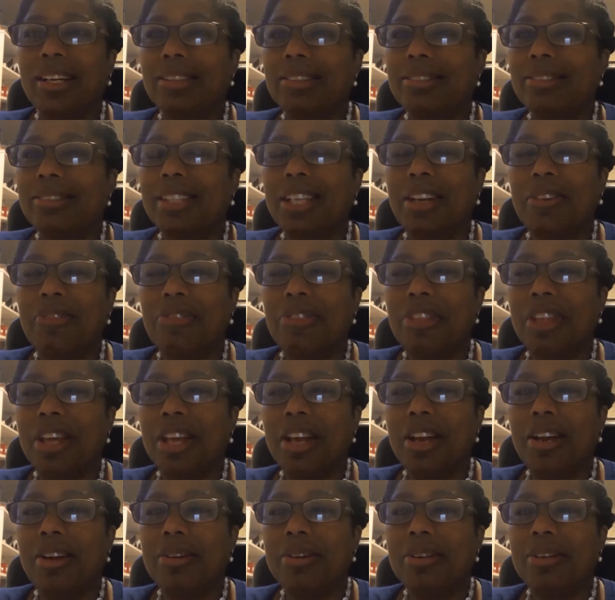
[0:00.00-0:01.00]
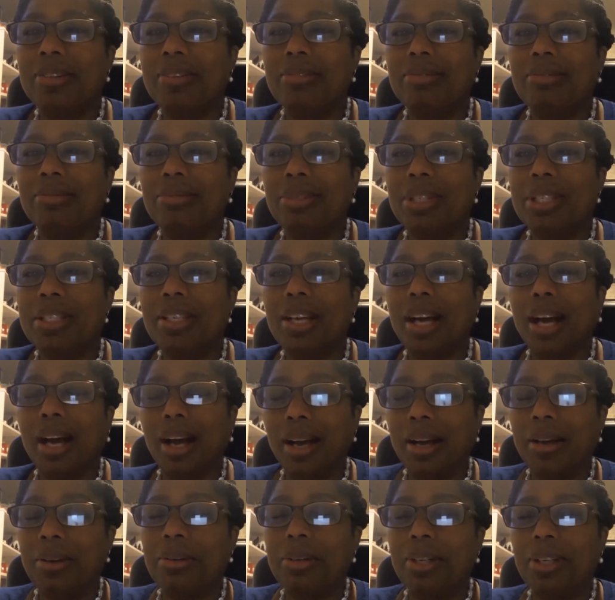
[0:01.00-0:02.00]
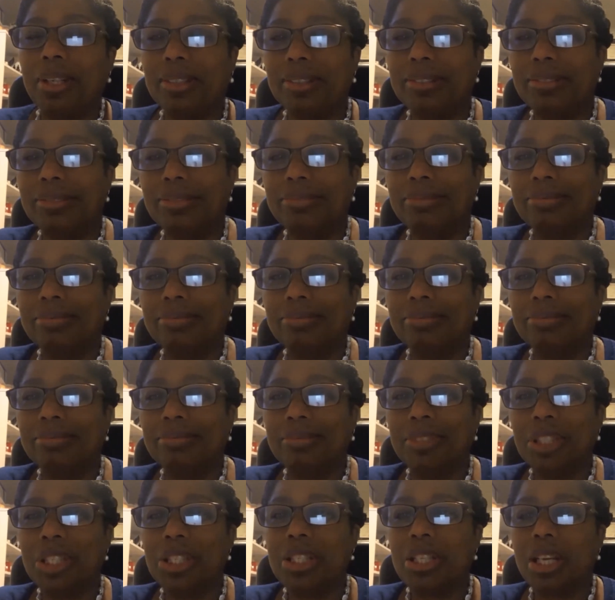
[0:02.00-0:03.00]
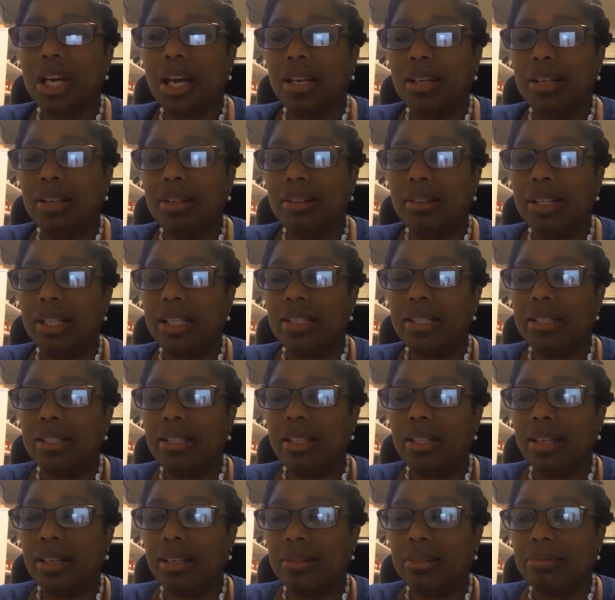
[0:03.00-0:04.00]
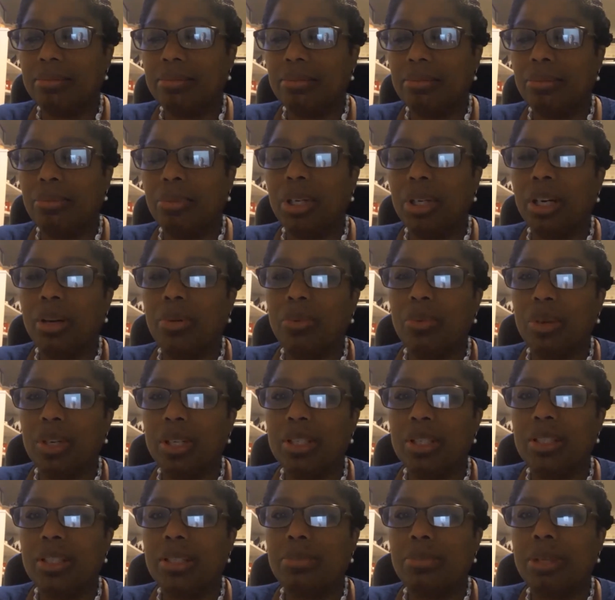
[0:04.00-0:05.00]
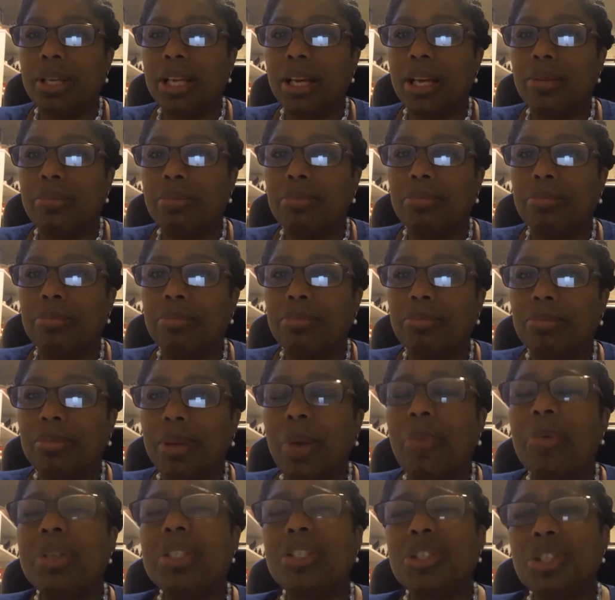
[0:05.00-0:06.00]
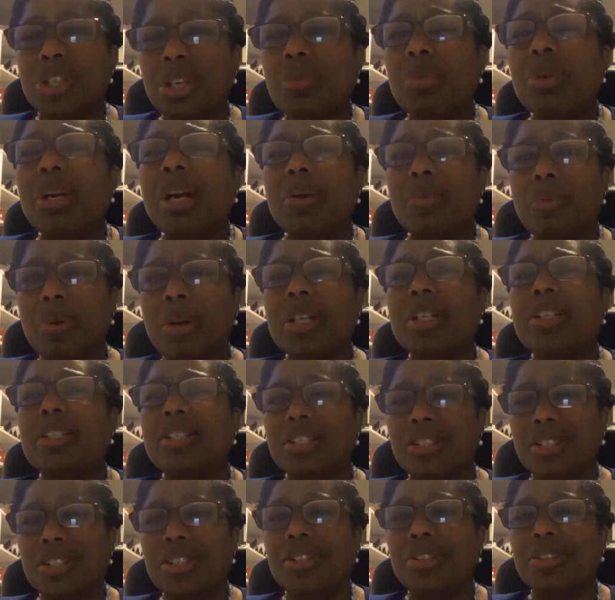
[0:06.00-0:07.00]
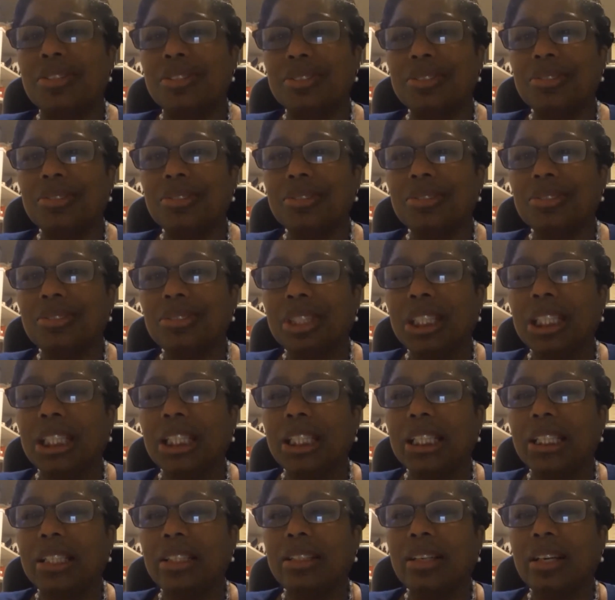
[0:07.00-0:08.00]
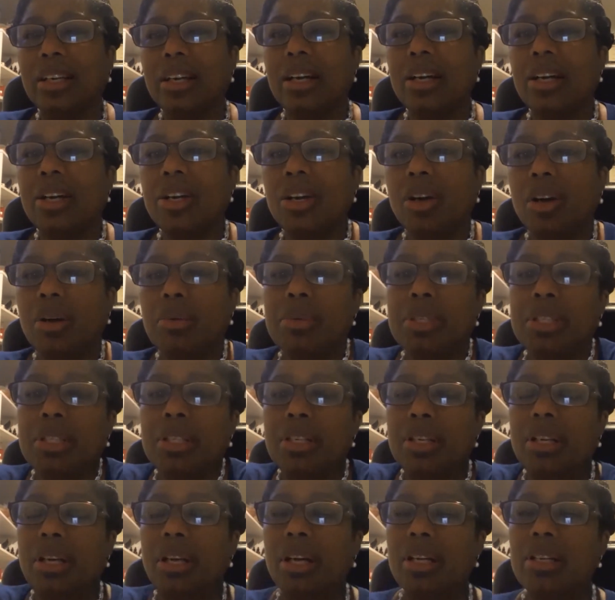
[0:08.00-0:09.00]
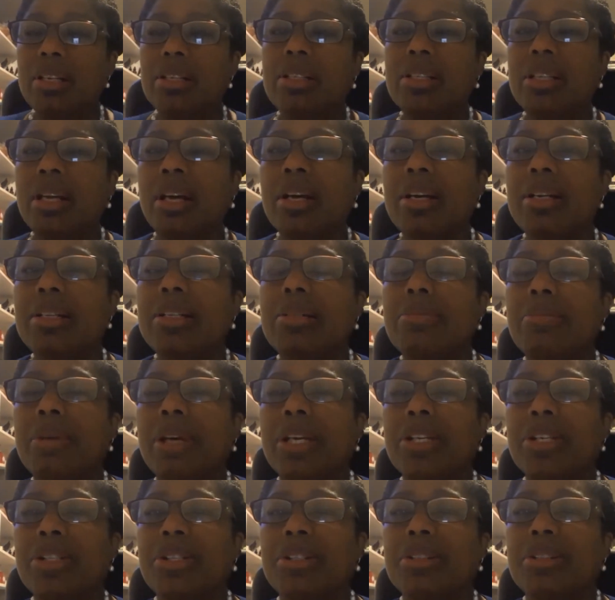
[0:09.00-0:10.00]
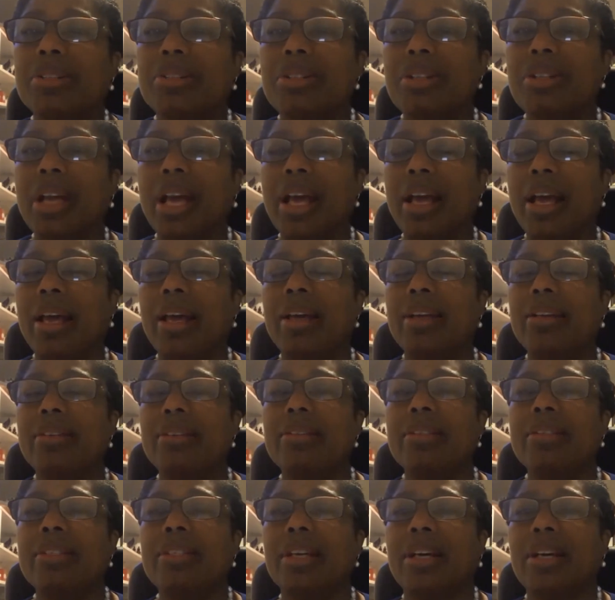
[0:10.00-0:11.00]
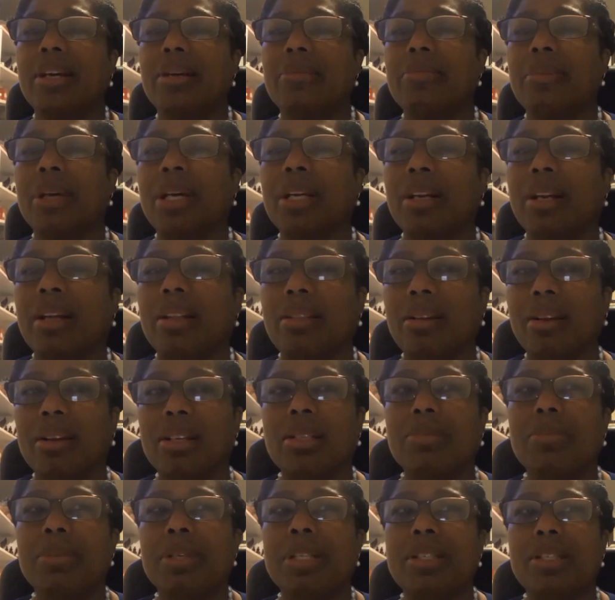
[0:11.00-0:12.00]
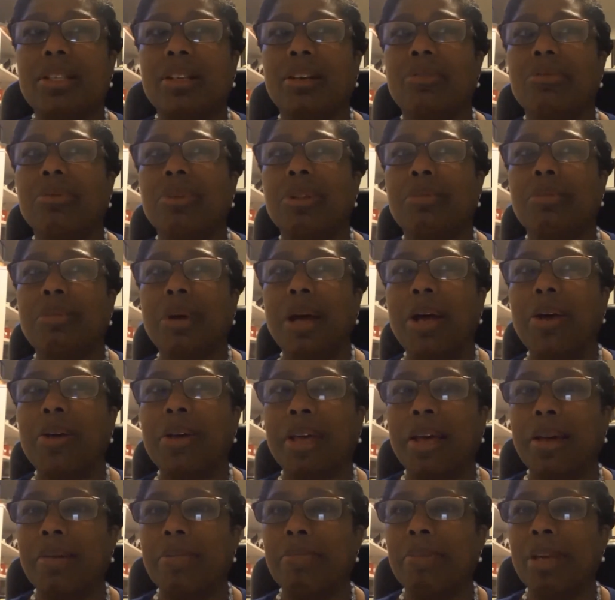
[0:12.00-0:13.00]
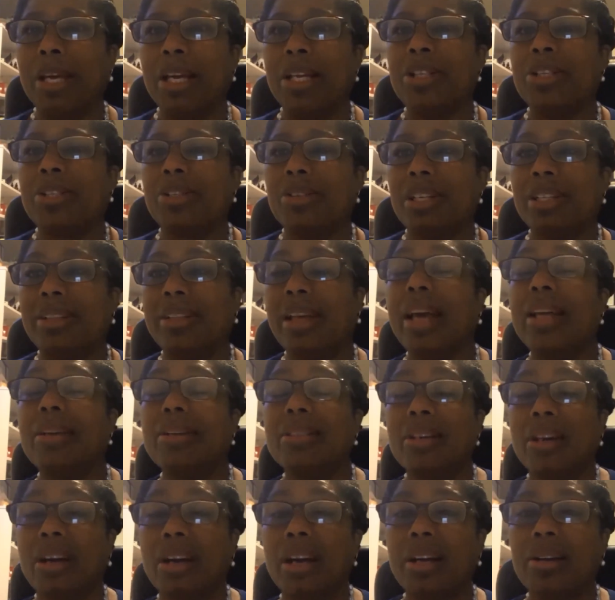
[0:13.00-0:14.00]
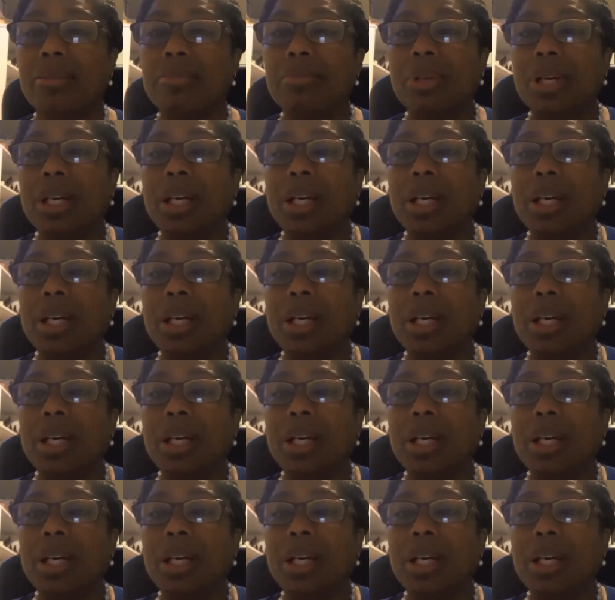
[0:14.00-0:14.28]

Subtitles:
Left there and went to Iowa. Decided that when I wanted to become, I wasn't sure what I wanted to do, really. I was a science major, and I thought to myself, with a biochem major at that time,